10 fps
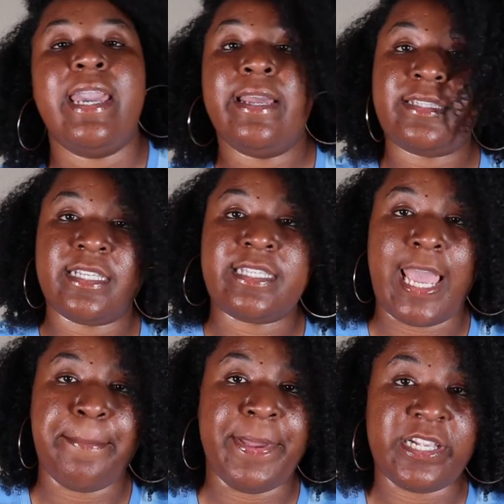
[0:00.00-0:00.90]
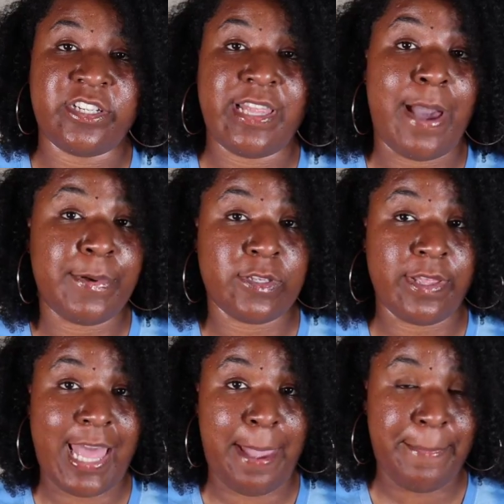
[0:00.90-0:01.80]
It's the same picture that was
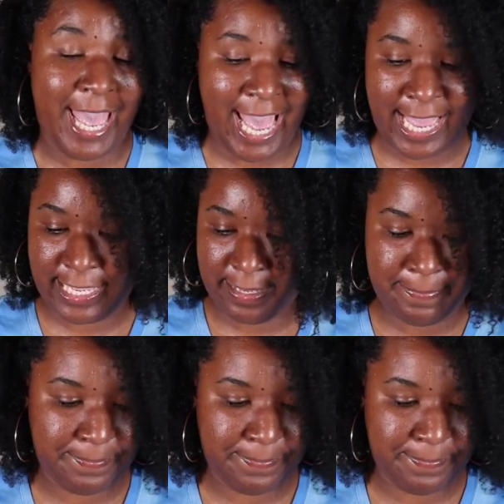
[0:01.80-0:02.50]
on that bag,